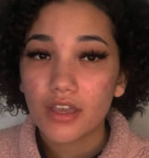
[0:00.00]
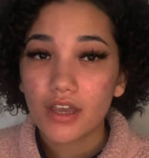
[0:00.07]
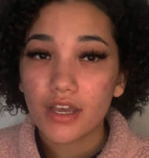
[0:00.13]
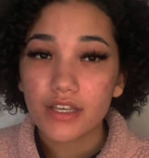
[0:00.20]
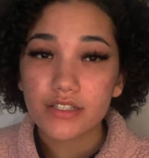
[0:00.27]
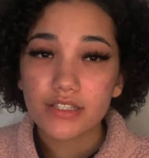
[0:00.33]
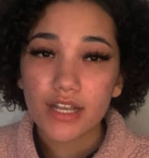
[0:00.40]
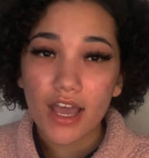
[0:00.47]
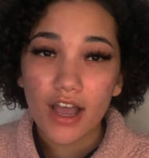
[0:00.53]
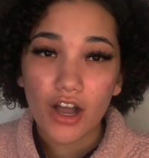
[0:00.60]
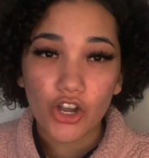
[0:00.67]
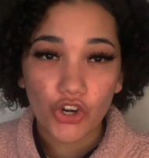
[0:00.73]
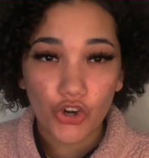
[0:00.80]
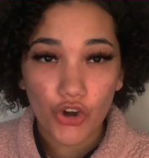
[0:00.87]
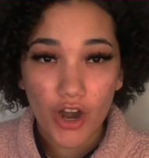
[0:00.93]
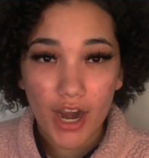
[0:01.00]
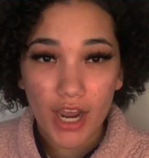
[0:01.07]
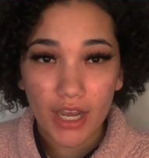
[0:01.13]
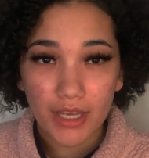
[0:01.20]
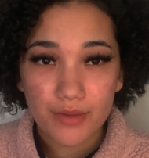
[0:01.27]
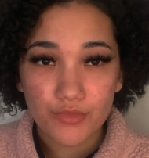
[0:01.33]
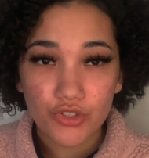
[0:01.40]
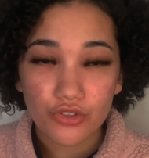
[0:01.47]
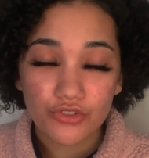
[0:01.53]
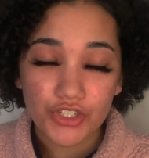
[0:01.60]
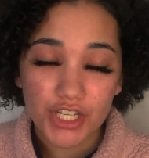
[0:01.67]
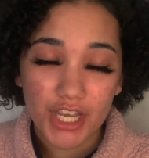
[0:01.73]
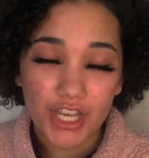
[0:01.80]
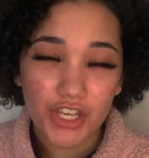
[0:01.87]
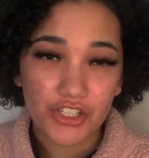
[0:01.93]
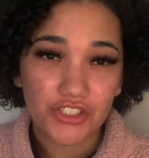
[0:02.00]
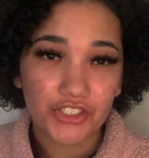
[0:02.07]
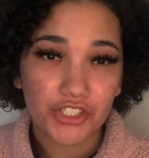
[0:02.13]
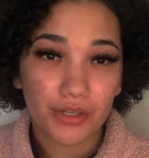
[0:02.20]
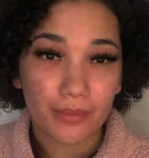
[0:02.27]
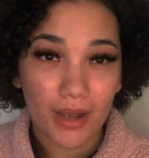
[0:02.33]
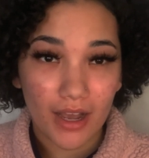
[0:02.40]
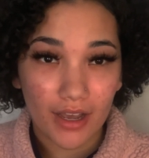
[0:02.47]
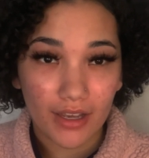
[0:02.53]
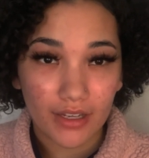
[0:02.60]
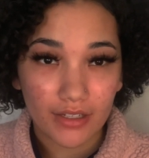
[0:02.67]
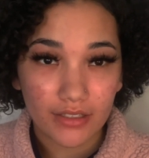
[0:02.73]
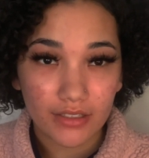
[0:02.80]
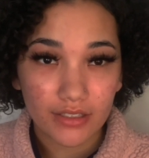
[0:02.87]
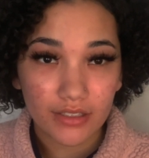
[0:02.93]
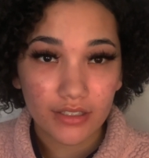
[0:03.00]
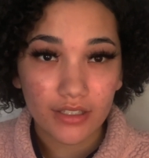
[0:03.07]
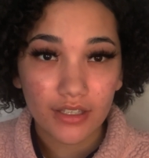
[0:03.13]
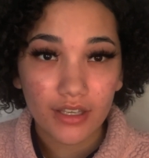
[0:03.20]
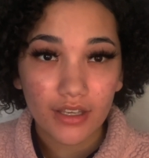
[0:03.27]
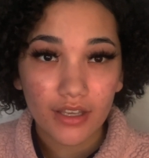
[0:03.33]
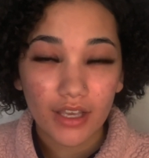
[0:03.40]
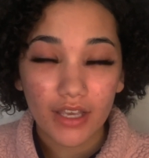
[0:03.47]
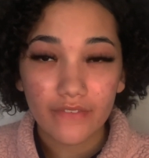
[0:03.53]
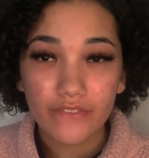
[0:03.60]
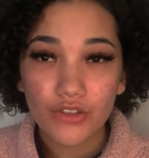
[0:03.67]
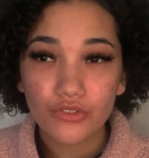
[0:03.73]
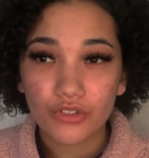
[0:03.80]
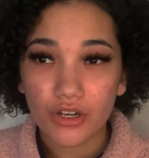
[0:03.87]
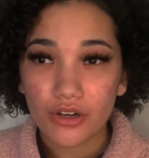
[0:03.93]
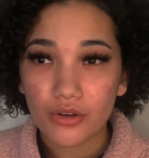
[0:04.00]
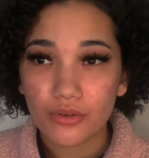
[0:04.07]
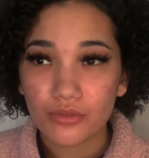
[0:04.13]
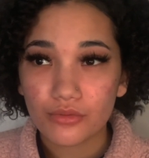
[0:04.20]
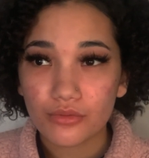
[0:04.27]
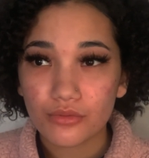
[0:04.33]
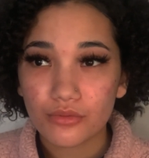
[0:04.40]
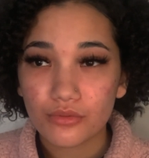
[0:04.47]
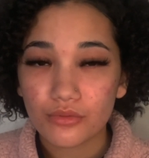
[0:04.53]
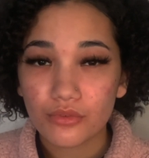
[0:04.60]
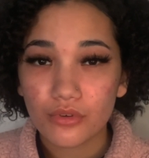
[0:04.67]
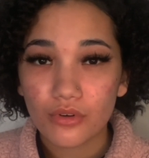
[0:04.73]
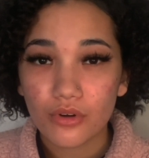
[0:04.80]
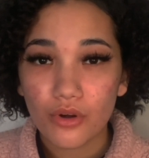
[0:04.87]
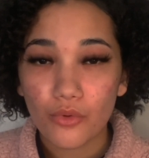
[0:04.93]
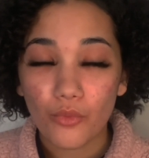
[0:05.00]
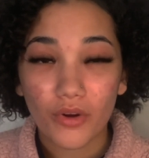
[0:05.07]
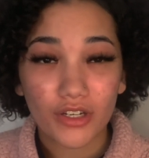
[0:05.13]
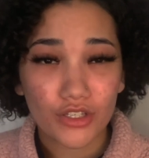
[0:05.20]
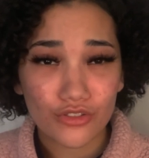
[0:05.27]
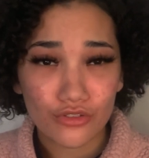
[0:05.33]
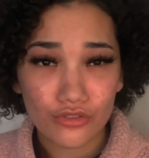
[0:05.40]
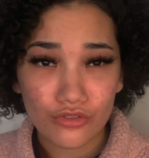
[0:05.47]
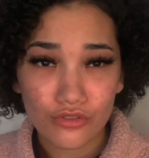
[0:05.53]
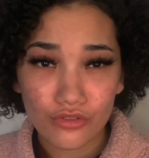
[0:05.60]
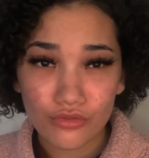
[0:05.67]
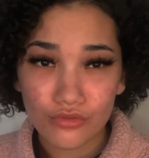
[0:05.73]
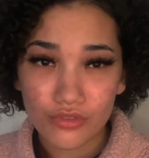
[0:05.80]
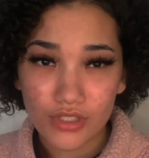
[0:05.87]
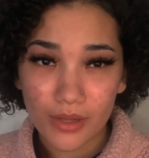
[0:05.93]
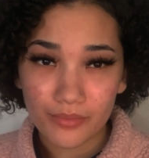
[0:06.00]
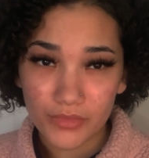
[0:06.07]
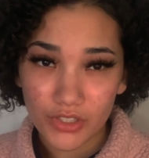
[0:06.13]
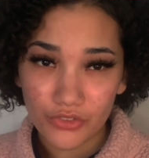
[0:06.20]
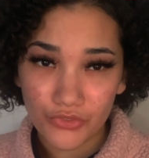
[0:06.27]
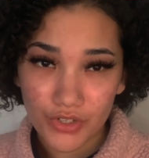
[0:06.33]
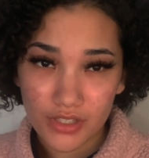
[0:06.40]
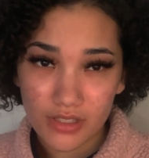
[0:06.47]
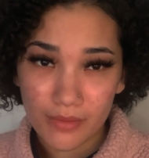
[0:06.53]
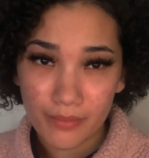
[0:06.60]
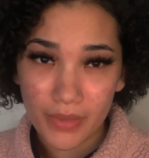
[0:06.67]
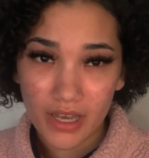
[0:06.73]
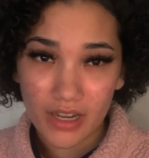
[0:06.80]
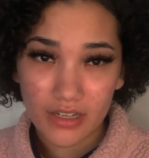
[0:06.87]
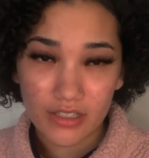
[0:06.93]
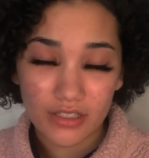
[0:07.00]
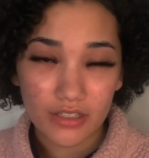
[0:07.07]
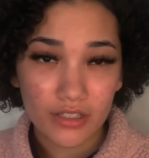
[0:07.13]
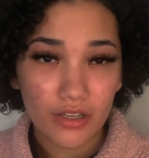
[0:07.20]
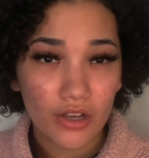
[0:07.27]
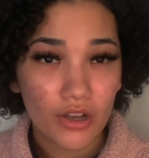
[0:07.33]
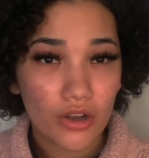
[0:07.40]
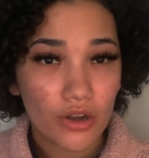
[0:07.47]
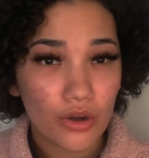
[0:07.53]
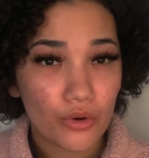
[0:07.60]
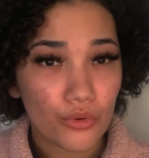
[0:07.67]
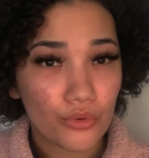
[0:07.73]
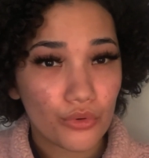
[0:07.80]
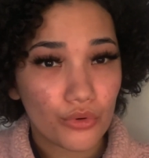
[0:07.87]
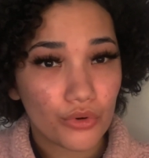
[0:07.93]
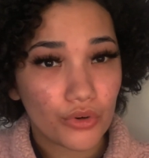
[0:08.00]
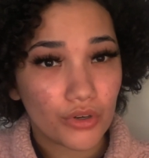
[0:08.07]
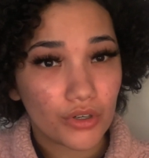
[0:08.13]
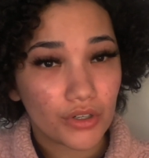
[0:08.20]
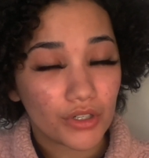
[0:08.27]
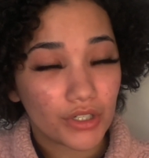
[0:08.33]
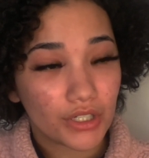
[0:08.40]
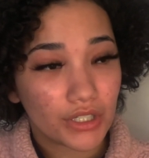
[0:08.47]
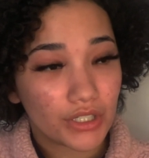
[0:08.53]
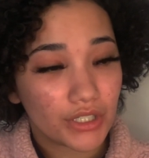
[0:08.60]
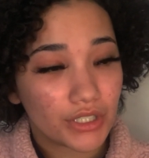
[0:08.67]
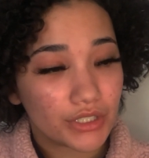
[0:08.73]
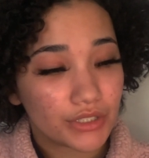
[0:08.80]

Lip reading: it's not a crime to change your mind. If you don't want to do something for somebody, or